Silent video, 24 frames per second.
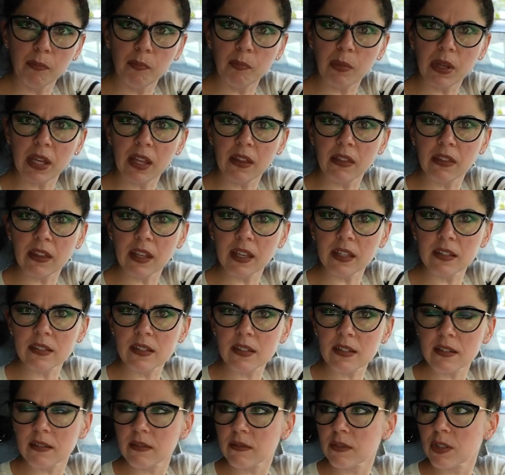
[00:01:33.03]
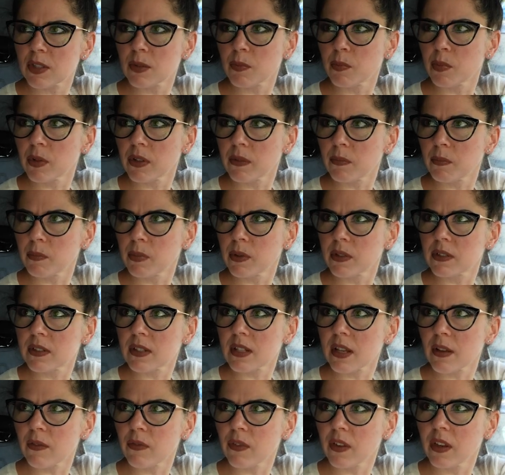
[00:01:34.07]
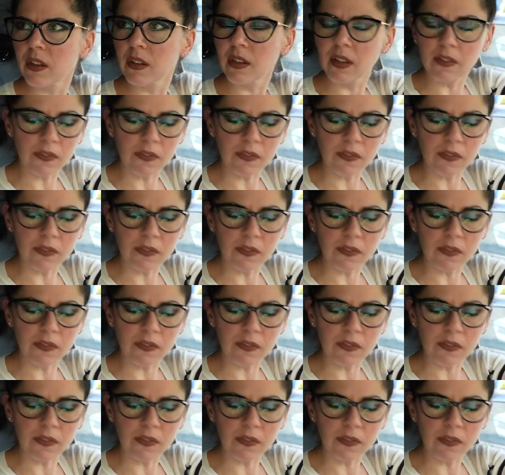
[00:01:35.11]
big things to put stuff in,